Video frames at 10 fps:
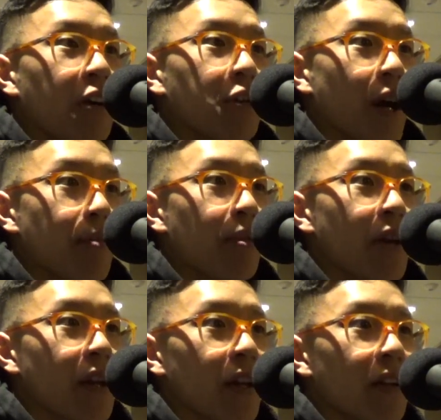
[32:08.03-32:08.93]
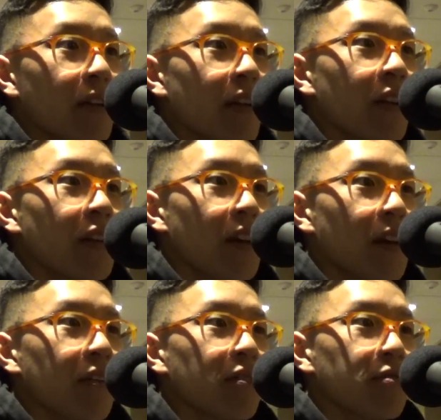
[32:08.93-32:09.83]
how you operate, and then
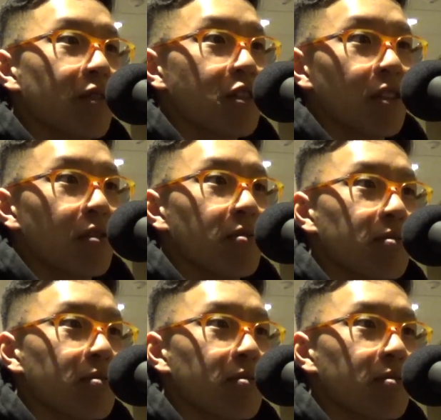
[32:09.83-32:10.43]
they eventually.